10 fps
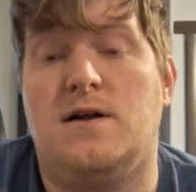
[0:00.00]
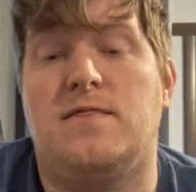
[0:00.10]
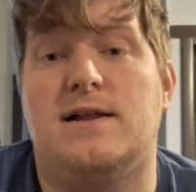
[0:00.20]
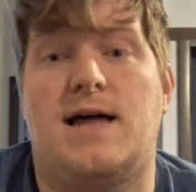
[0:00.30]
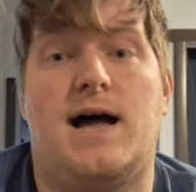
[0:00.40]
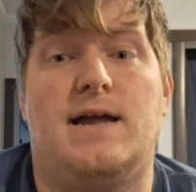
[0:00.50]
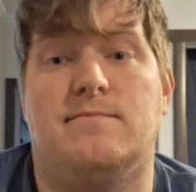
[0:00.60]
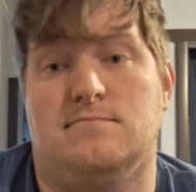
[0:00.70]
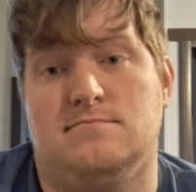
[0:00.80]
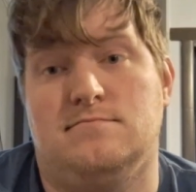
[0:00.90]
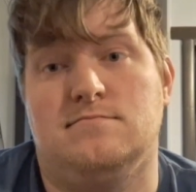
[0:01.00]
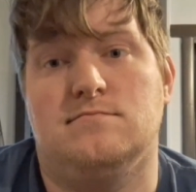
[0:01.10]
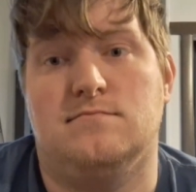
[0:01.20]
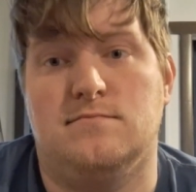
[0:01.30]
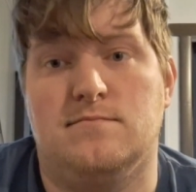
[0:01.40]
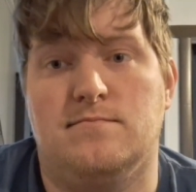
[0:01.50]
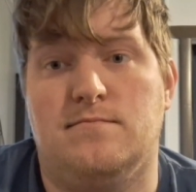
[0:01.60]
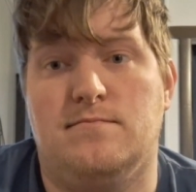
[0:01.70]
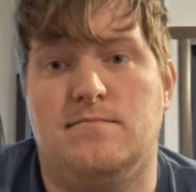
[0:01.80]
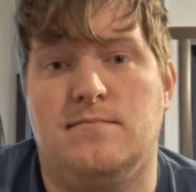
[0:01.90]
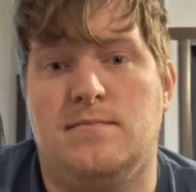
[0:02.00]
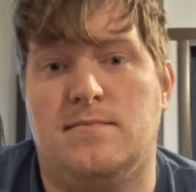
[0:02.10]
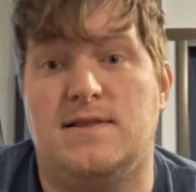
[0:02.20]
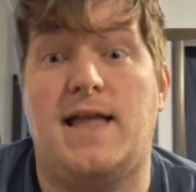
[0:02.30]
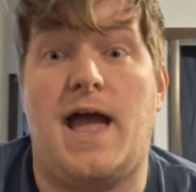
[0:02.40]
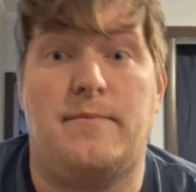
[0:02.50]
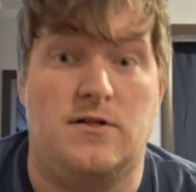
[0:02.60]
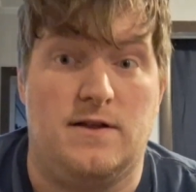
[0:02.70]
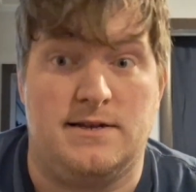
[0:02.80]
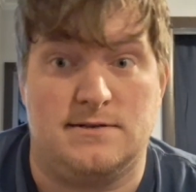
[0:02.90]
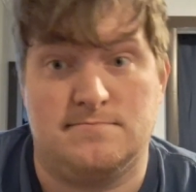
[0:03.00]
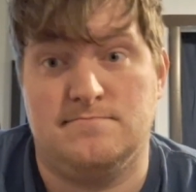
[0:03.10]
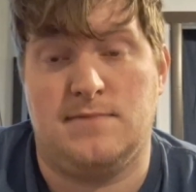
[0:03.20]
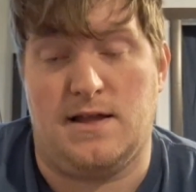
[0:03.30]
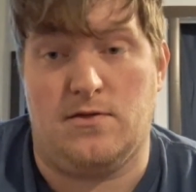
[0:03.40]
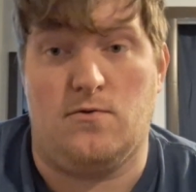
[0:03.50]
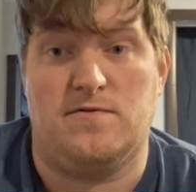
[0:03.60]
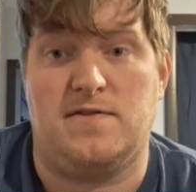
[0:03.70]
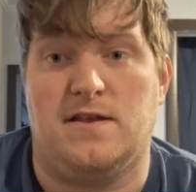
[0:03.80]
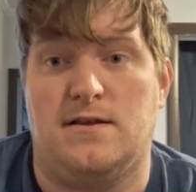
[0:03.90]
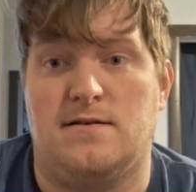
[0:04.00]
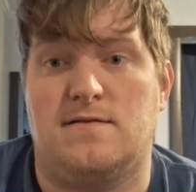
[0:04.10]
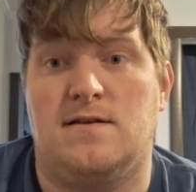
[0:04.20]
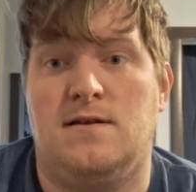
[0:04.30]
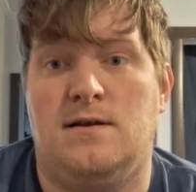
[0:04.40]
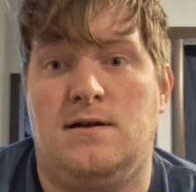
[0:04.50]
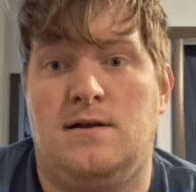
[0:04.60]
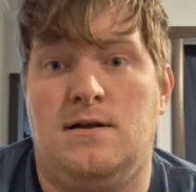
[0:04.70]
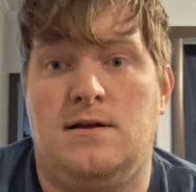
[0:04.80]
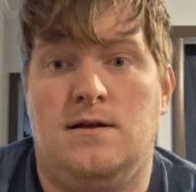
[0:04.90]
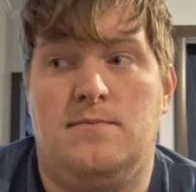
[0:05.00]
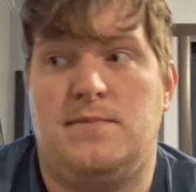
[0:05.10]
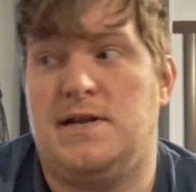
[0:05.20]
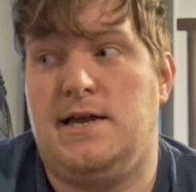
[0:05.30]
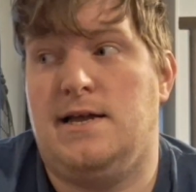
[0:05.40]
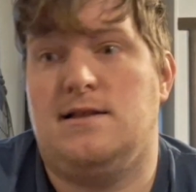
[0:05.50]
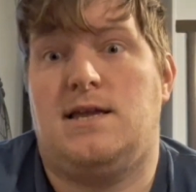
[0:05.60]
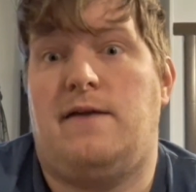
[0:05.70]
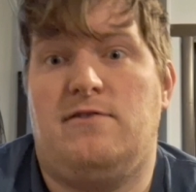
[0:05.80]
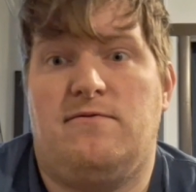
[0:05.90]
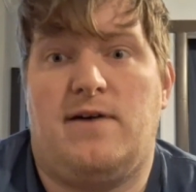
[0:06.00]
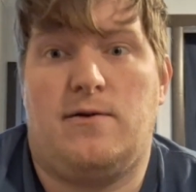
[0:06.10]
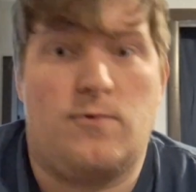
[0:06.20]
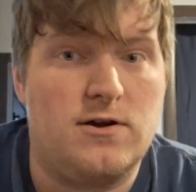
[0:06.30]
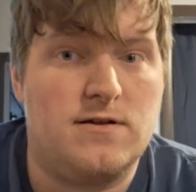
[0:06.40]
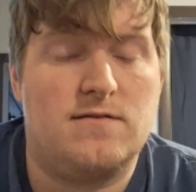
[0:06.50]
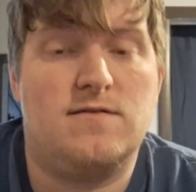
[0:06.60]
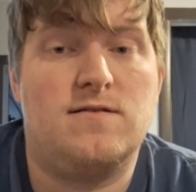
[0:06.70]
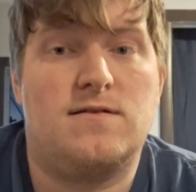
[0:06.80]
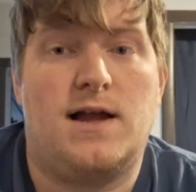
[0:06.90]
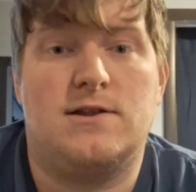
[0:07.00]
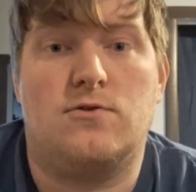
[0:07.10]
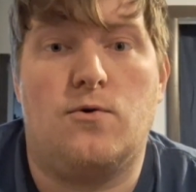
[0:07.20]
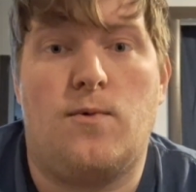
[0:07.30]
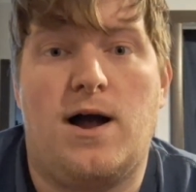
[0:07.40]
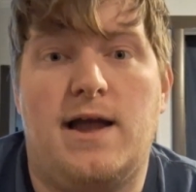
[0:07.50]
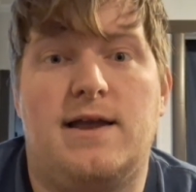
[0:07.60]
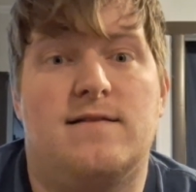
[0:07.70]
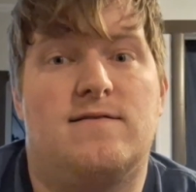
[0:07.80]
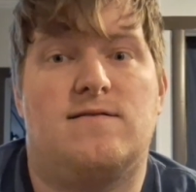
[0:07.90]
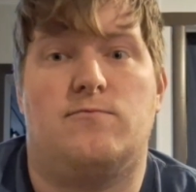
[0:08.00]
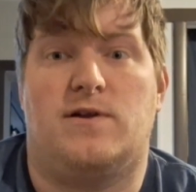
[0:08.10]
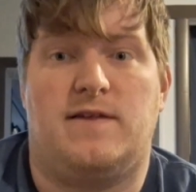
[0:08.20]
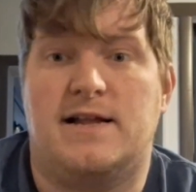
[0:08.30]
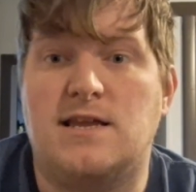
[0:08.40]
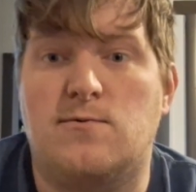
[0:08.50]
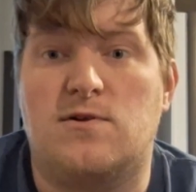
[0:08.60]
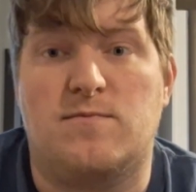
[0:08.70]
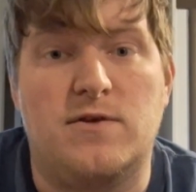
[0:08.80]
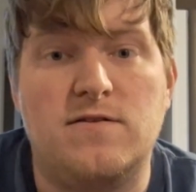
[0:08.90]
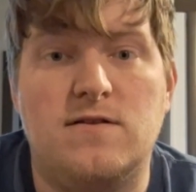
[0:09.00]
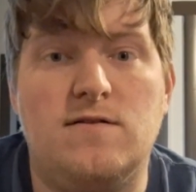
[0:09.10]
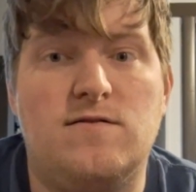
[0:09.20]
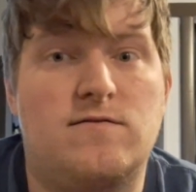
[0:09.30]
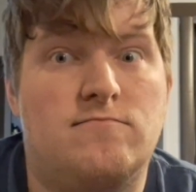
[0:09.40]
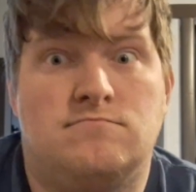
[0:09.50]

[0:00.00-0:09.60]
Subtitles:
that I'm dabbling in those things. But again, even if I was, I don't know why it's really anyone's business.